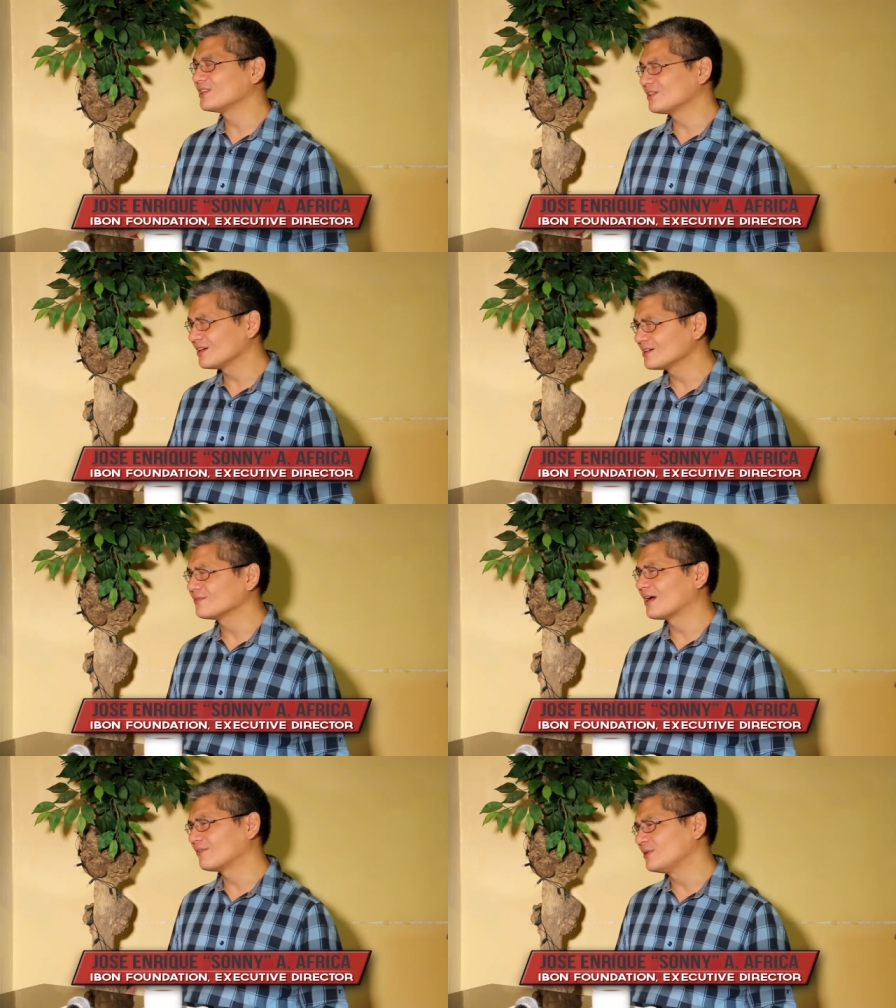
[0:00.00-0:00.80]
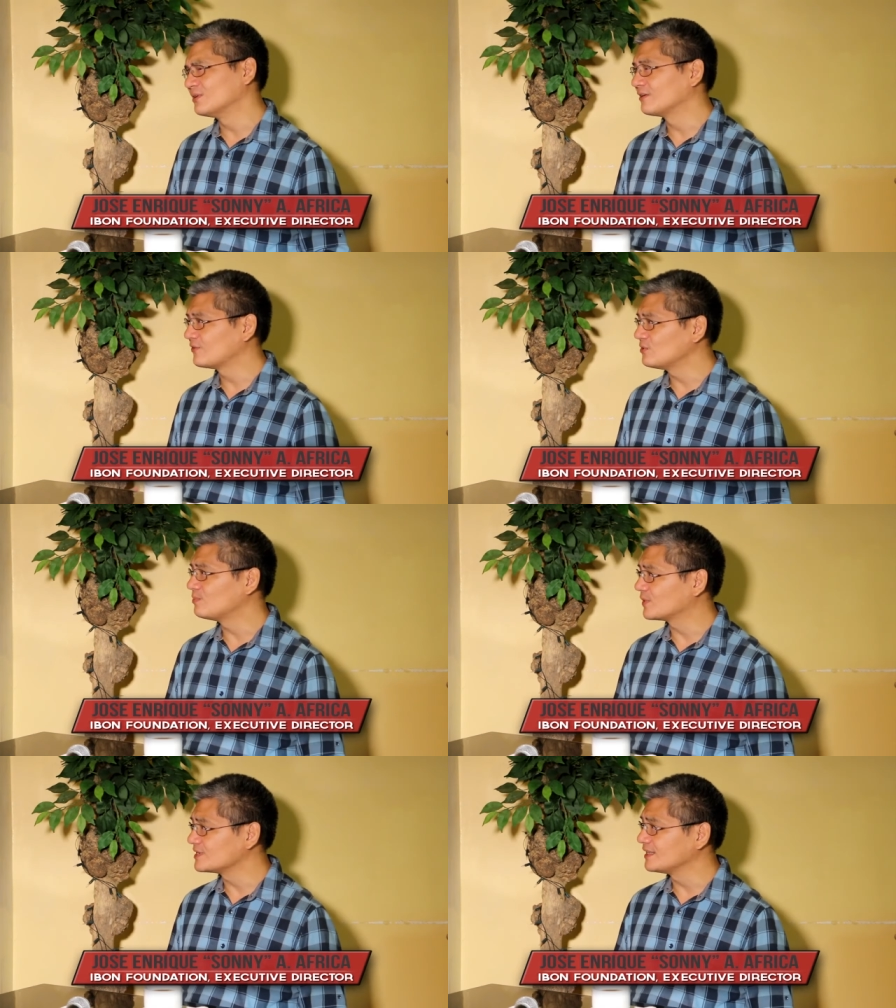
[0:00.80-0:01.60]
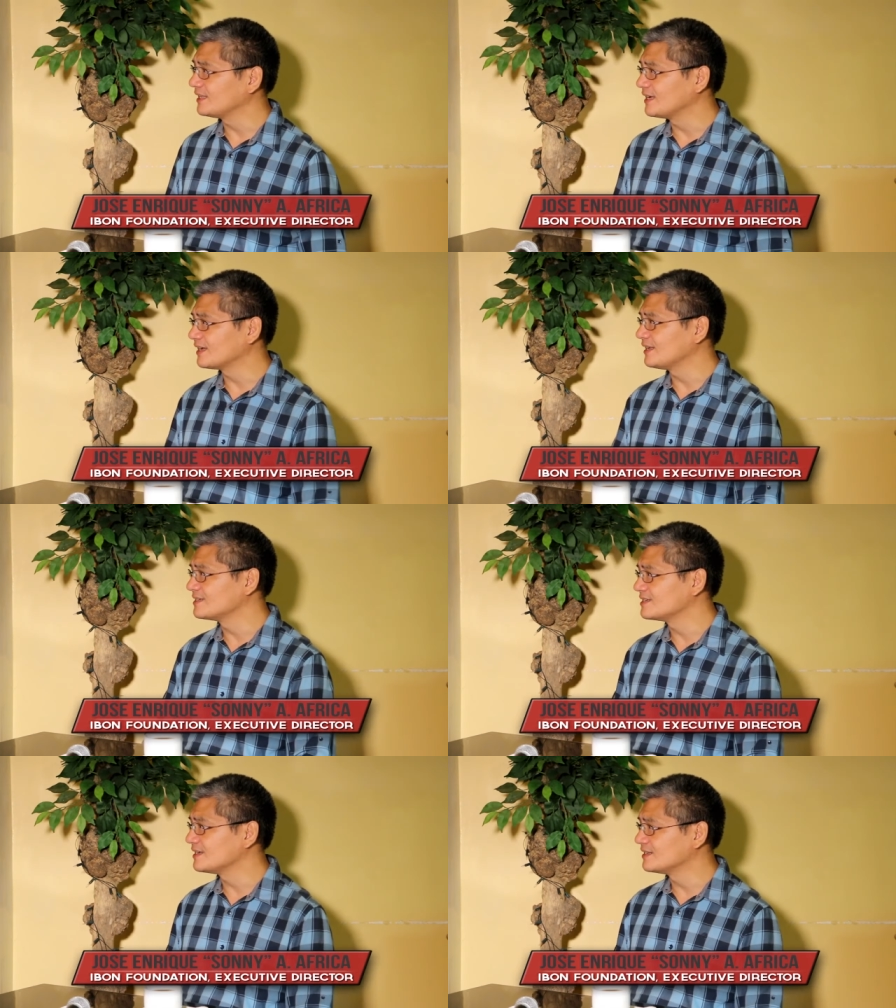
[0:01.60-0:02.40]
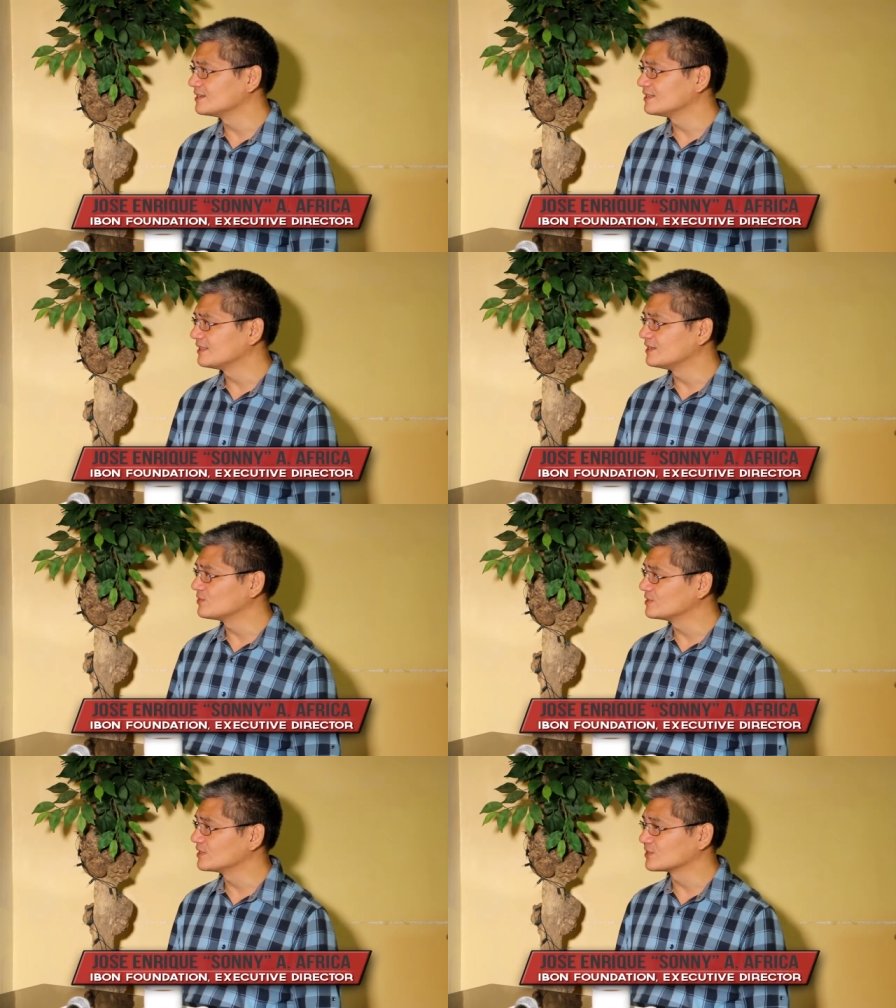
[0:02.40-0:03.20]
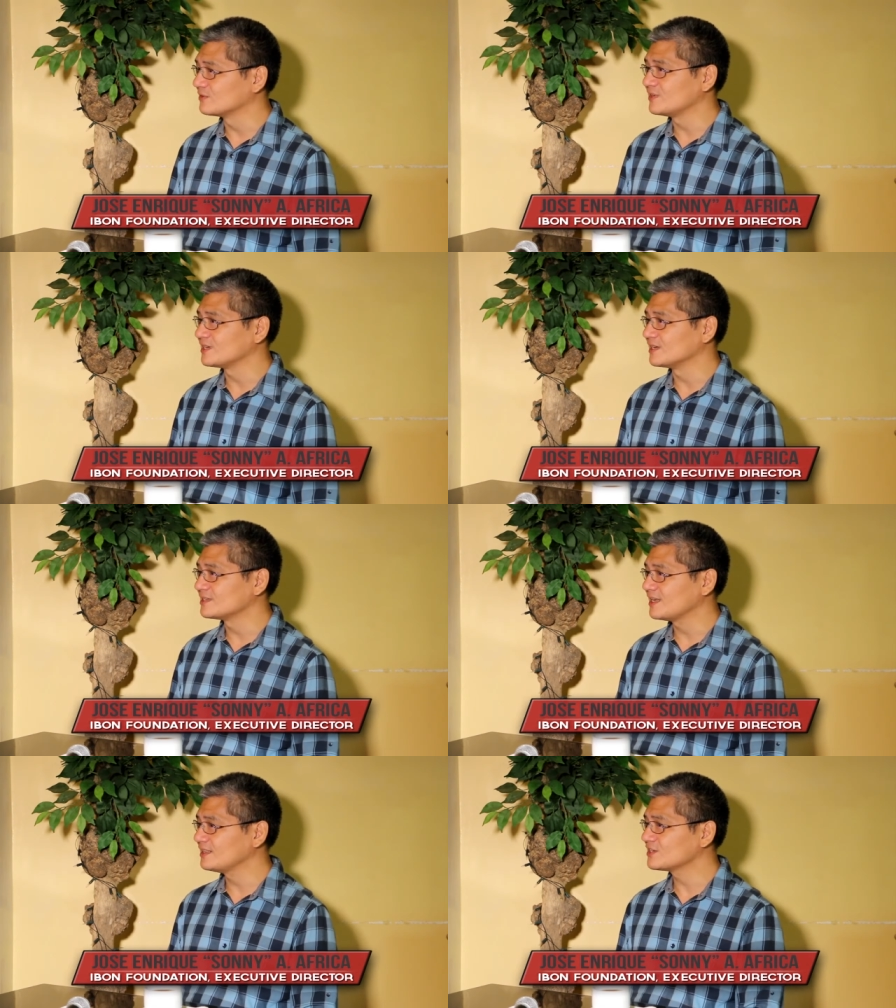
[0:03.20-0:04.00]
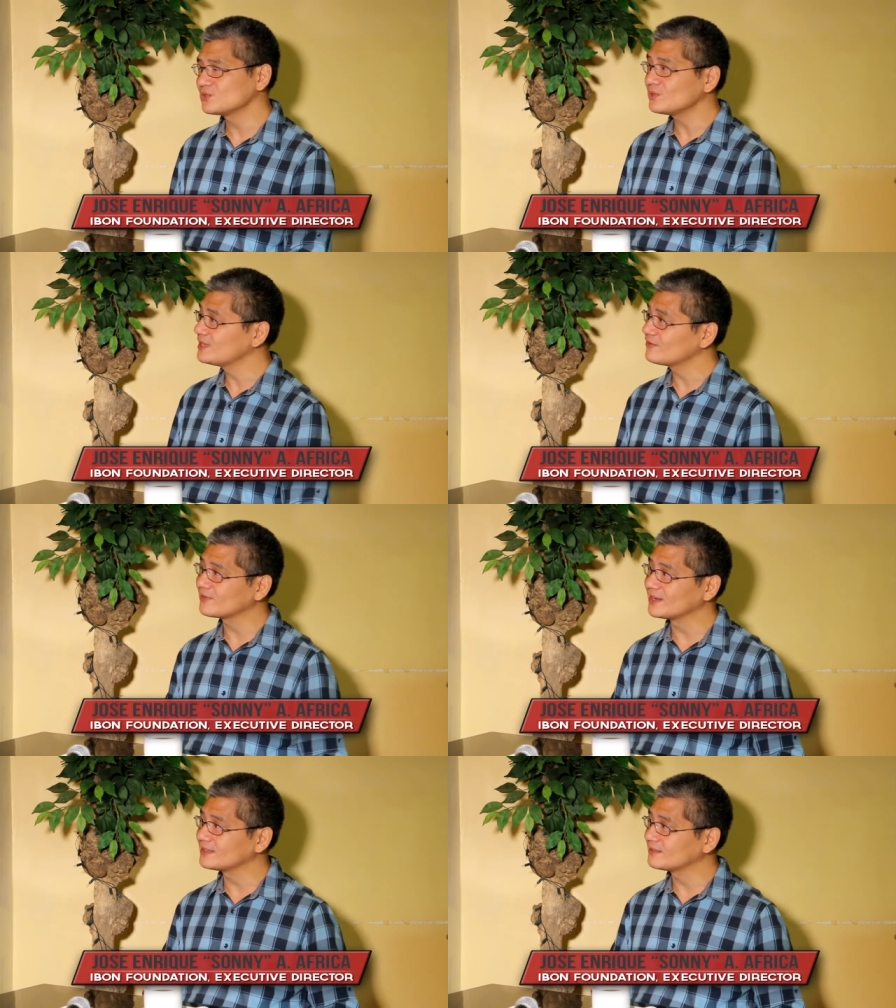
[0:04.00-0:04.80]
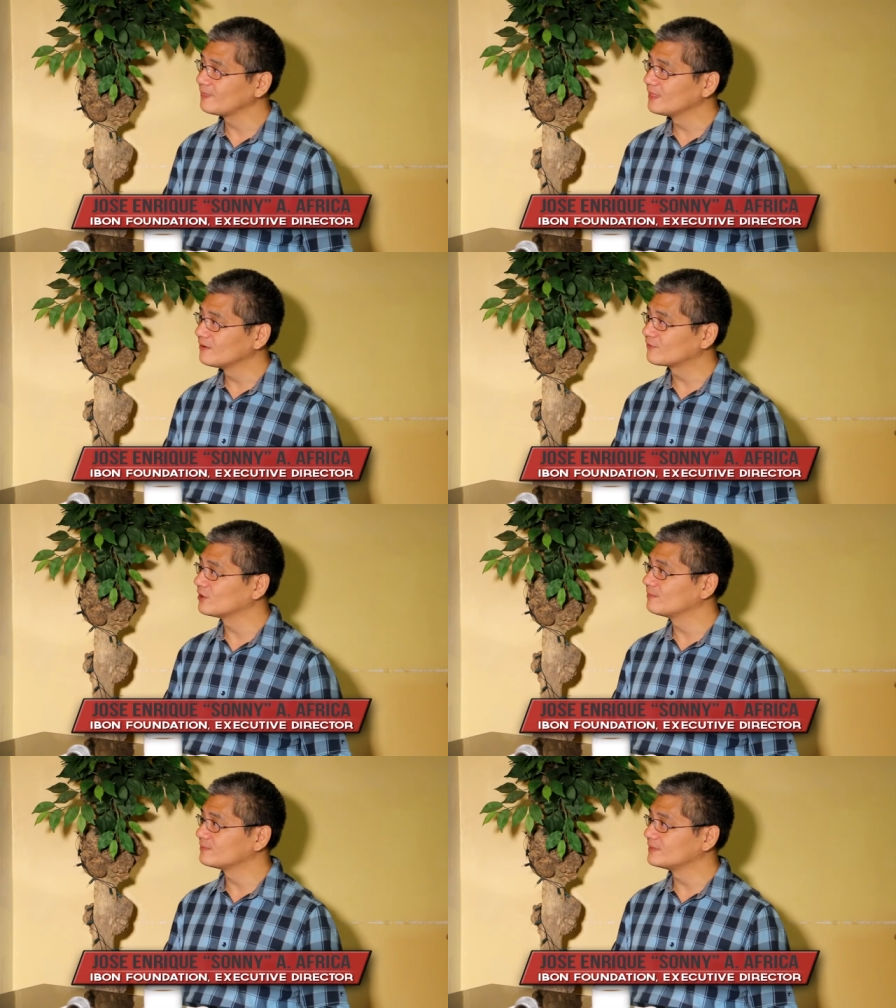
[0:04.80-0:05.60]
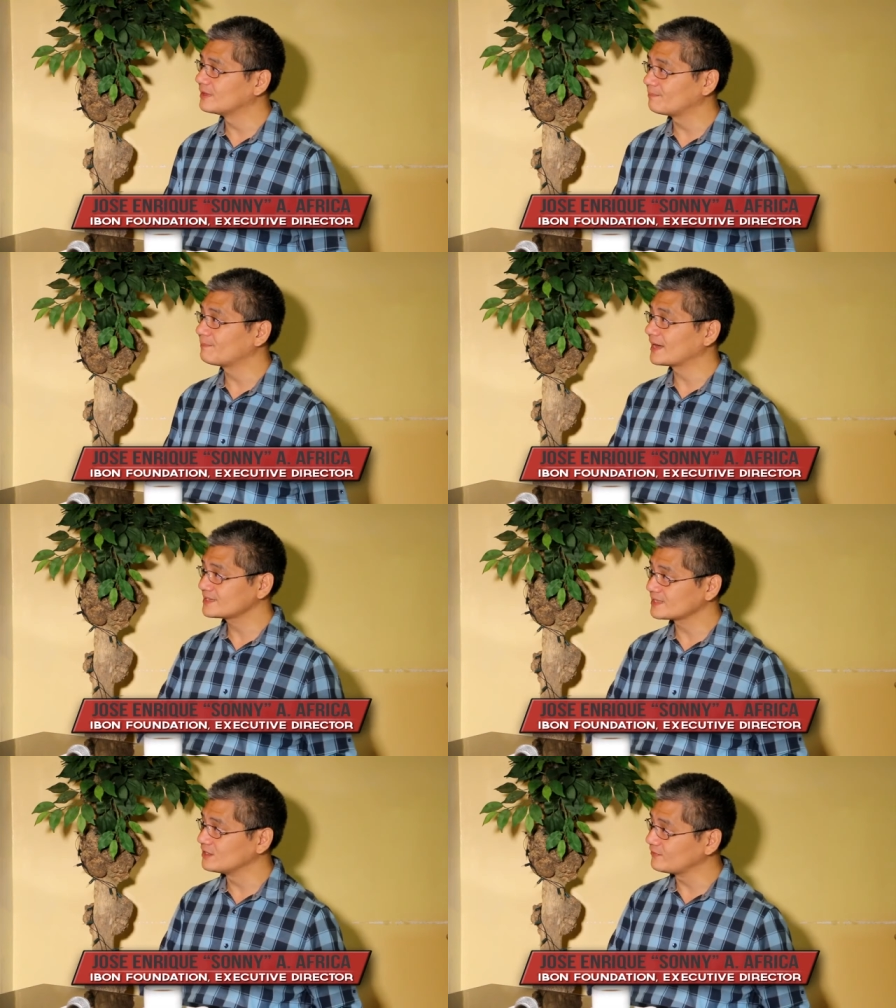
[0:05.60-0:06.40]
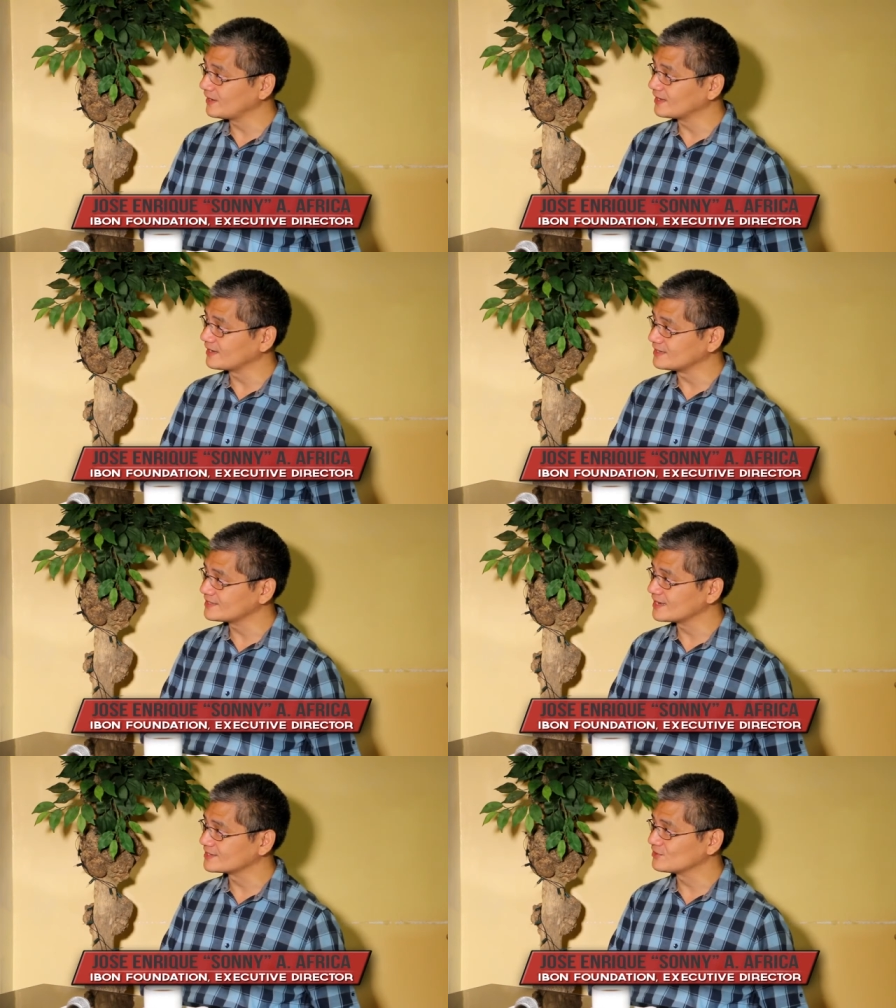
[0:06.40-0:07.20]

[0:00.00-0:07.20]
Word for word: there are you know, a few percent increases in, mm-hmm. in social services, there's no different from the past trend of increases.